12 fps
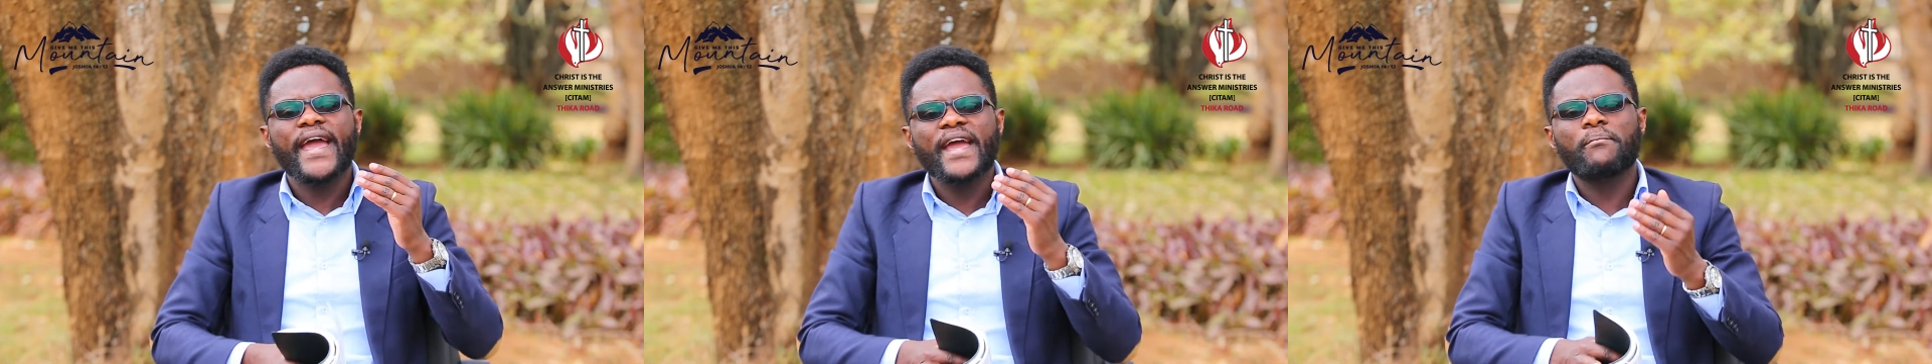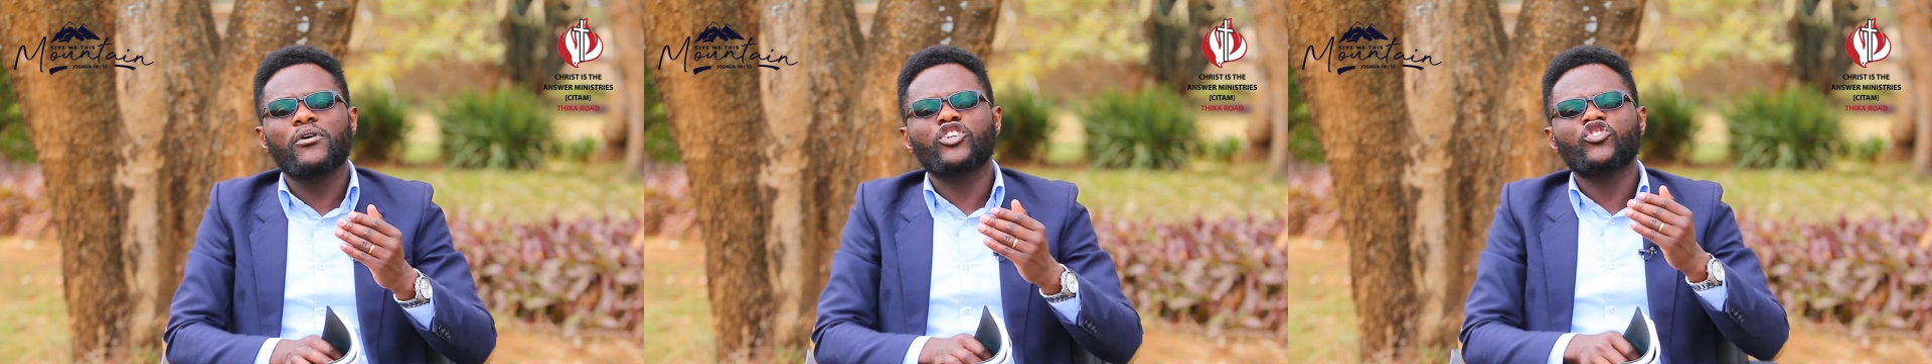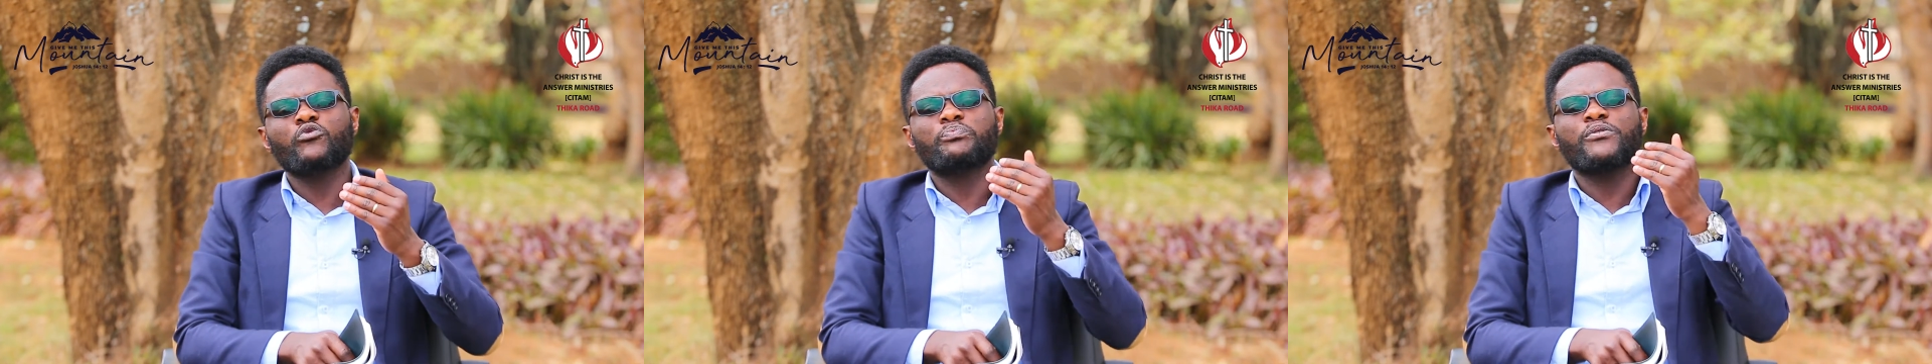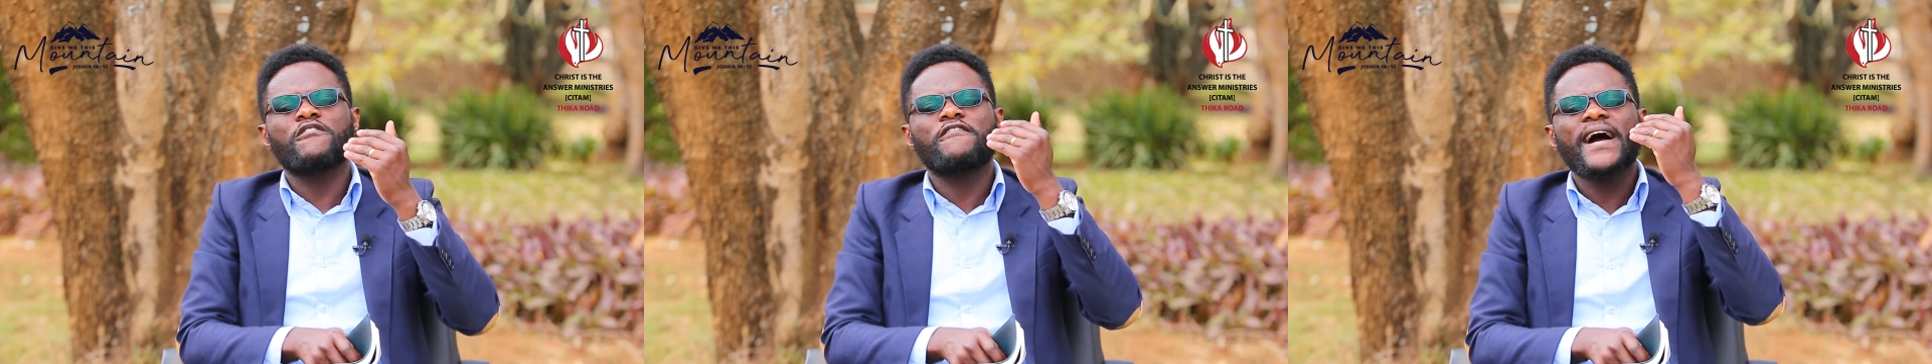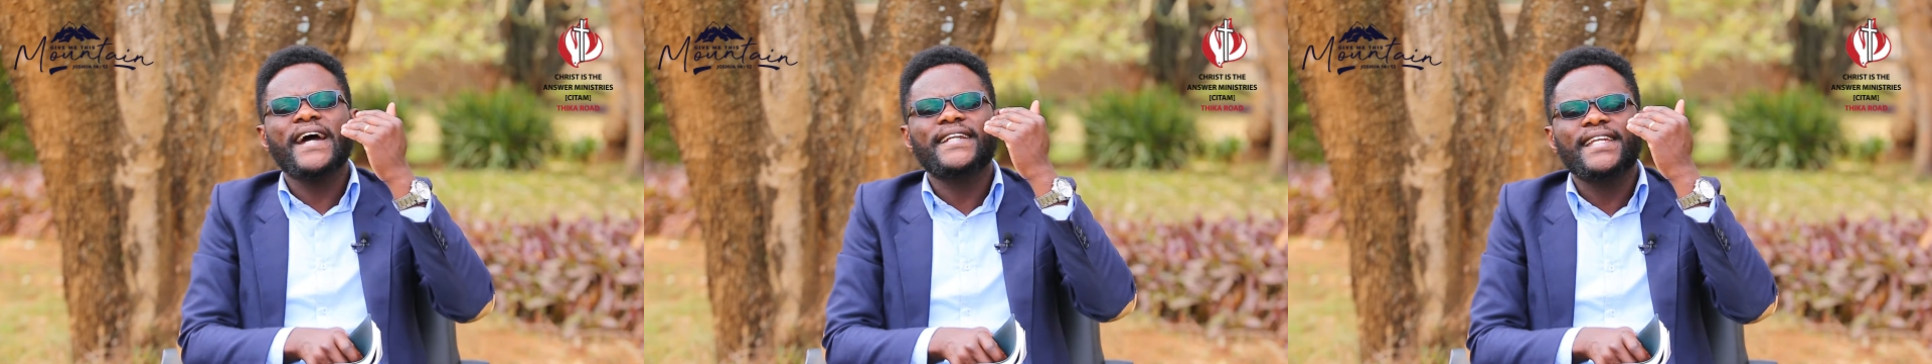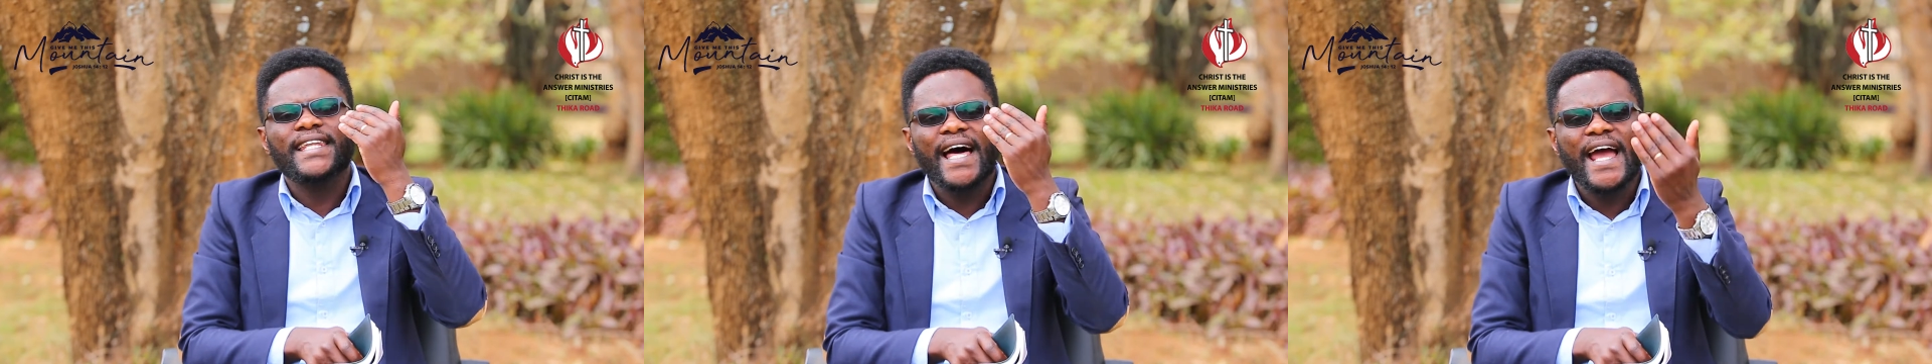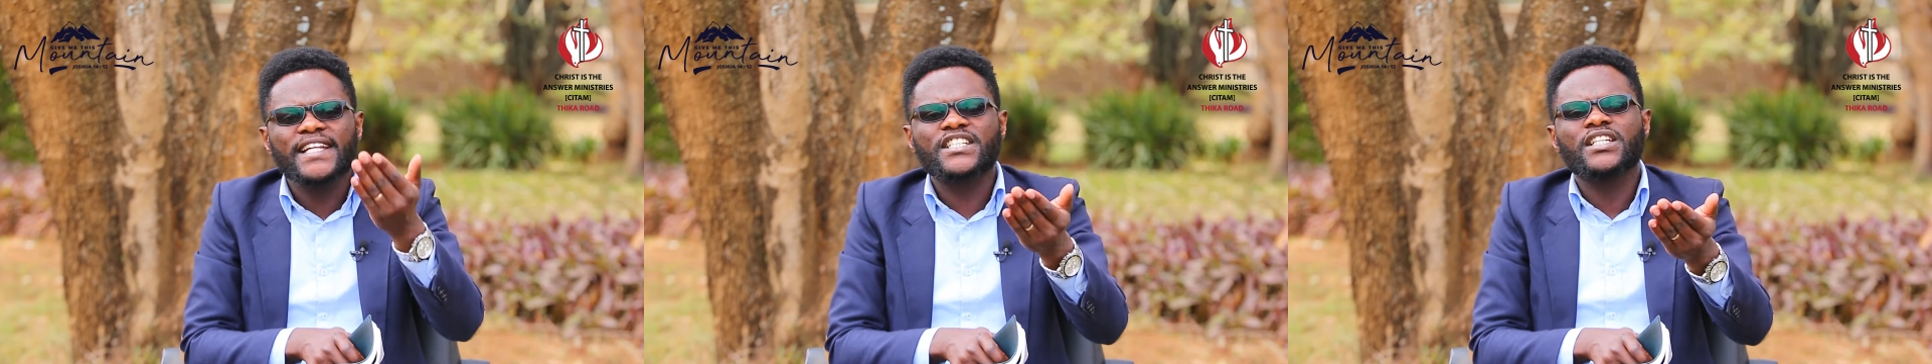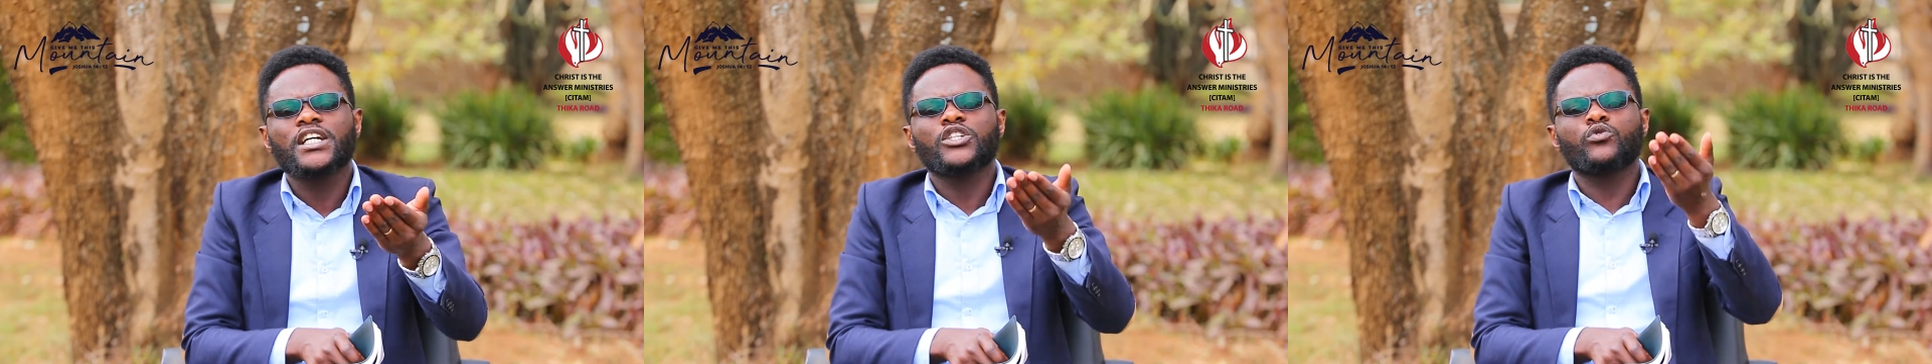able to provide
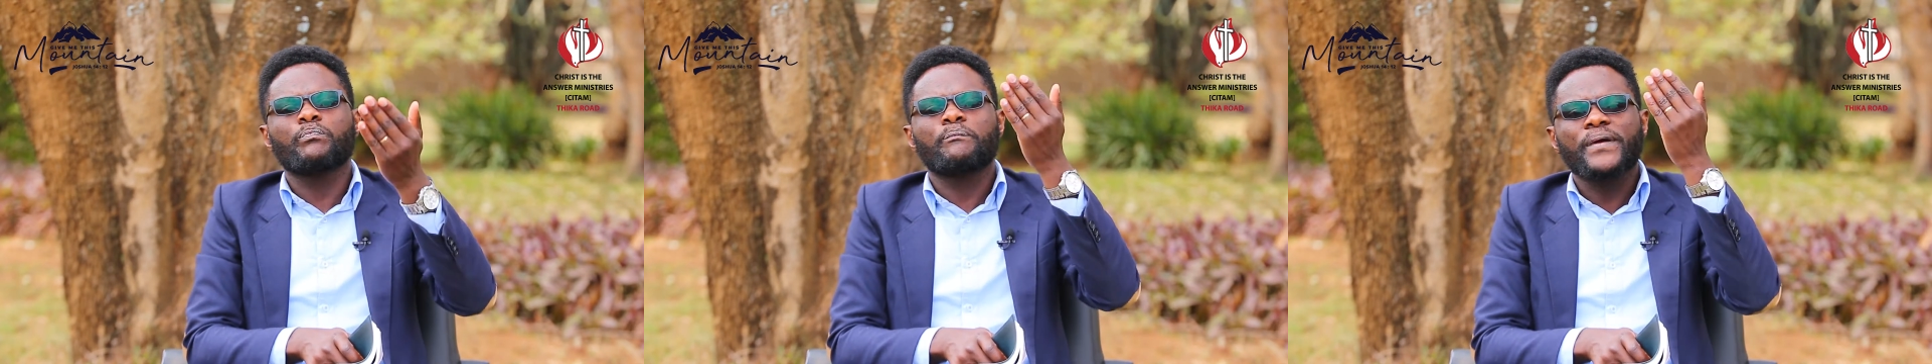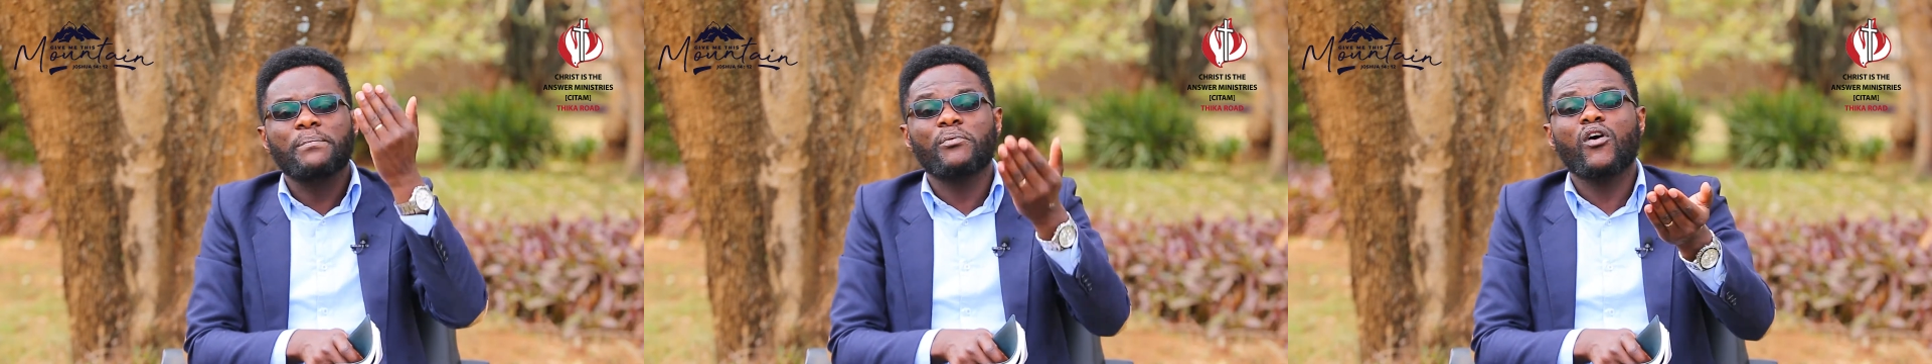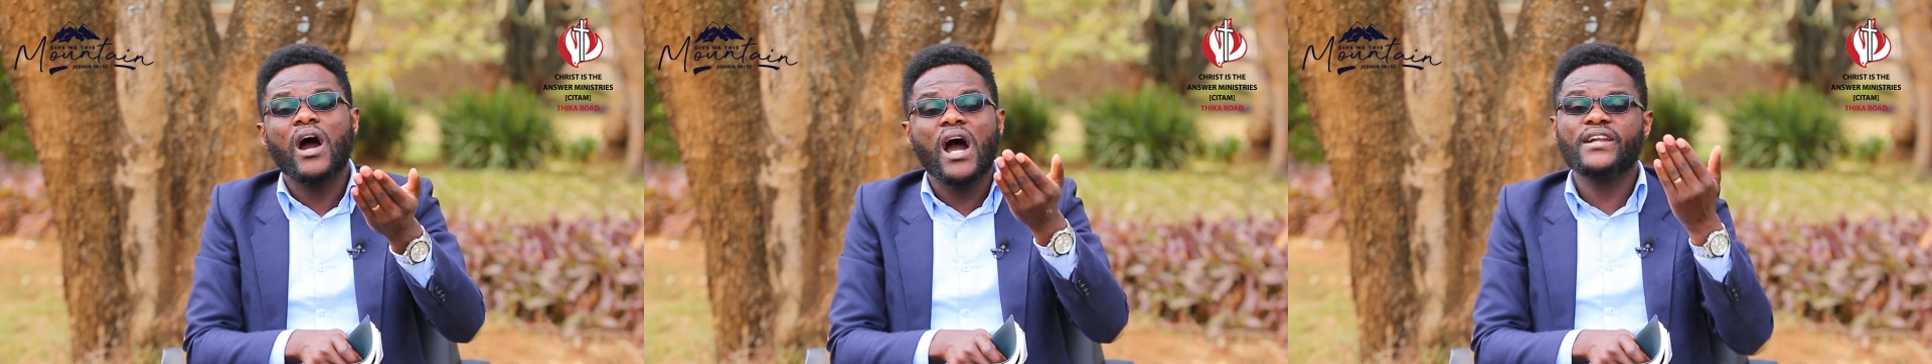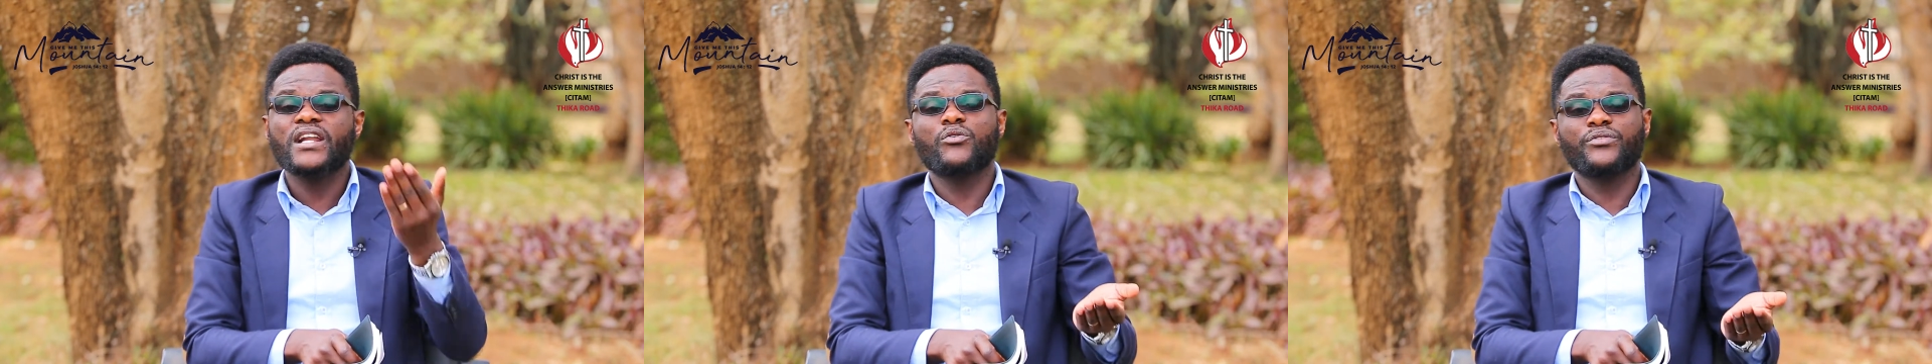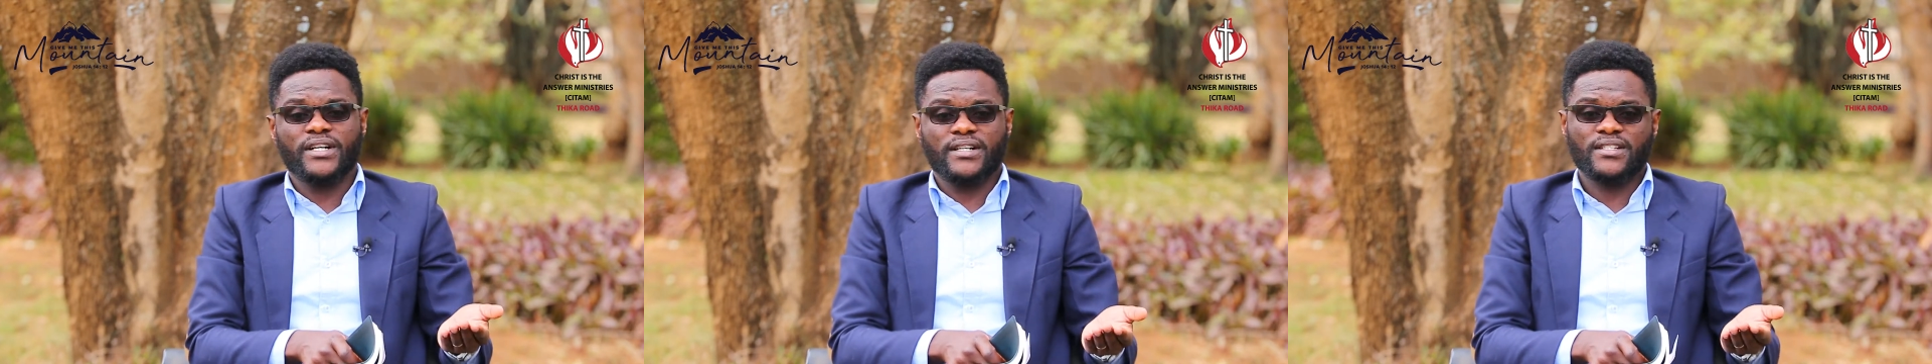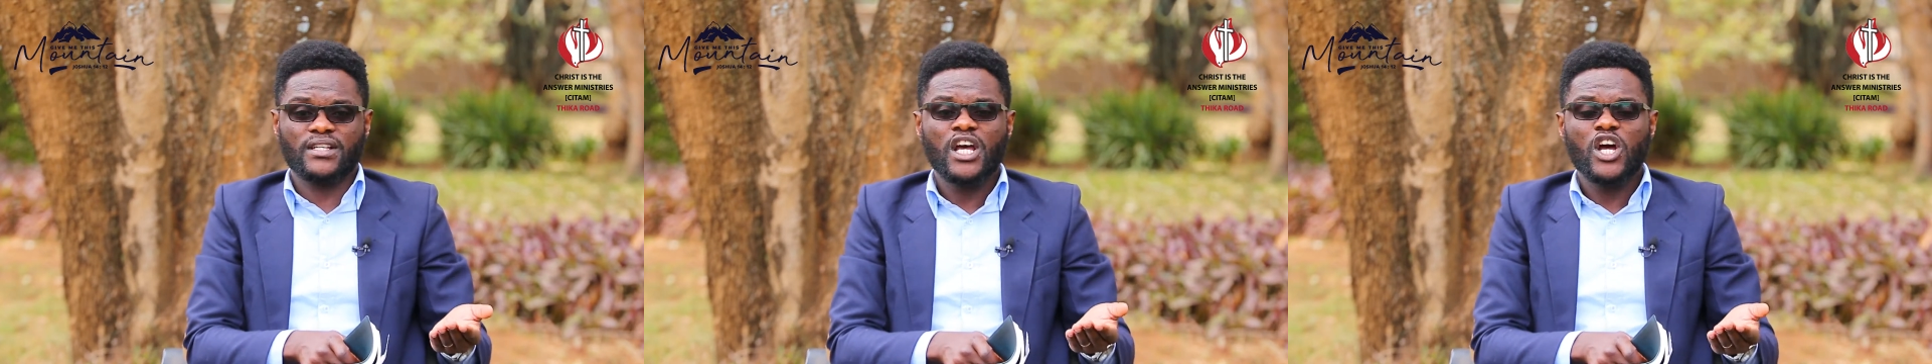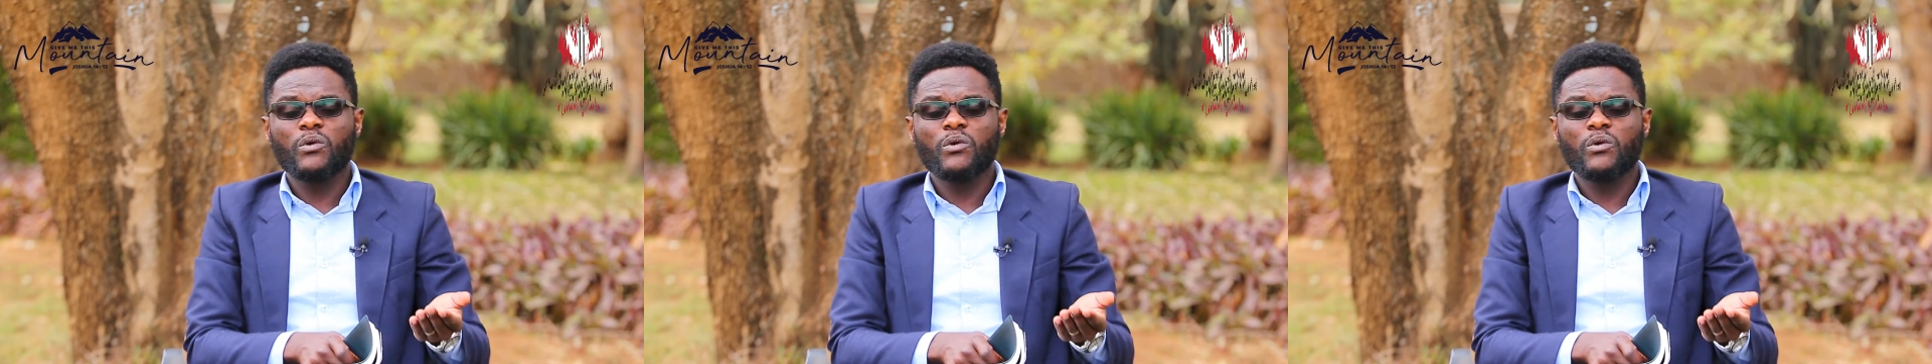light to people around us.